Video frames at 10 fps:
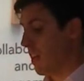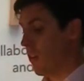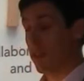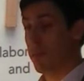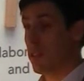
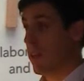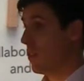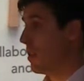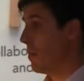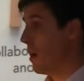
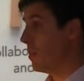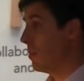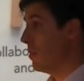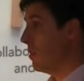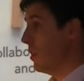demands uh,
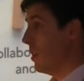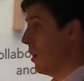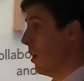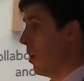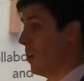on,
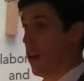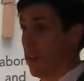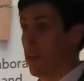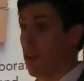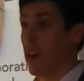
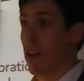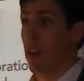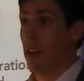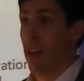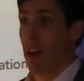on
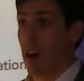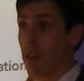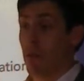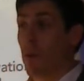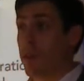what the project
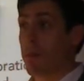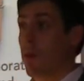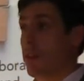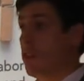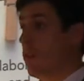should go
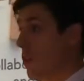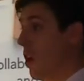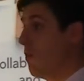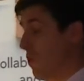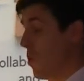for,
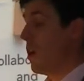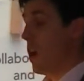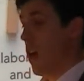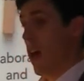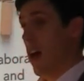and
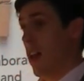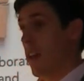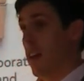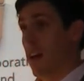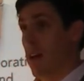um,
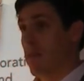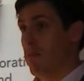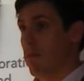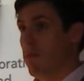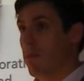this map
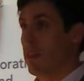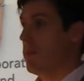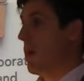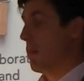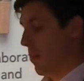can actually
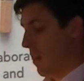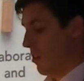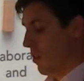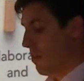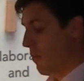provide the
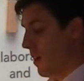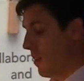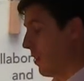context